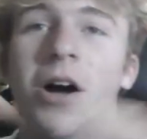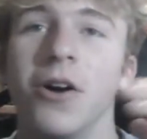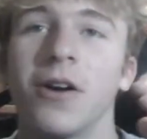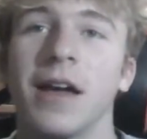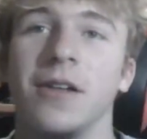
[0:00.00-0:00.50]

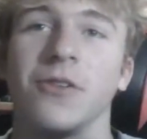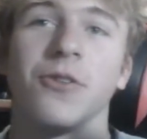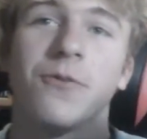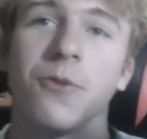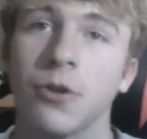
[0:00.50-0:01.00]
Okay, so
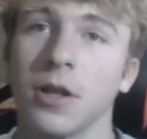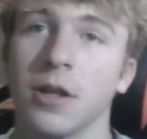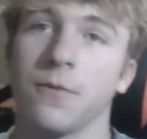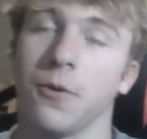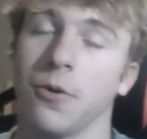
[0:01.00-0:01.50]
the first
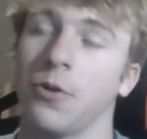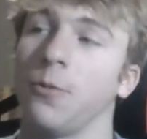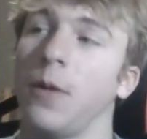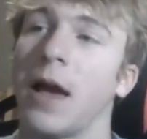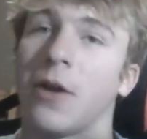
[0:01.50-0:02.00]
things first,
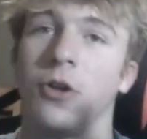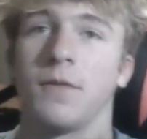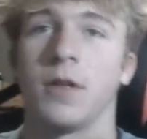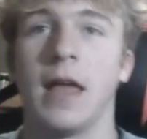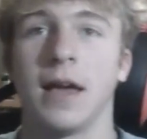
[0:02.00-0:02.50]
we actually
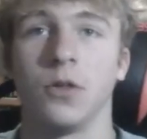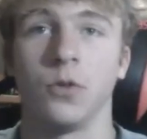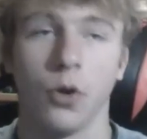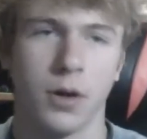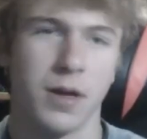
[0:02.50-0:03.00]
have to take a
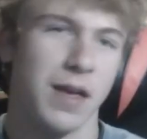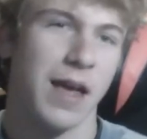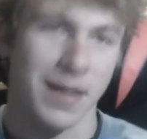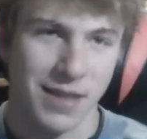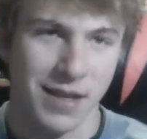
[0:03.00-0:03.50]
look
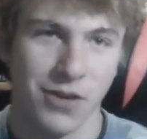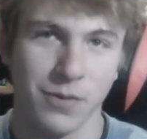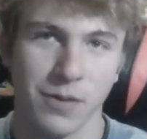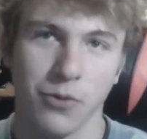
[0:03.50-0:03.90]
at the human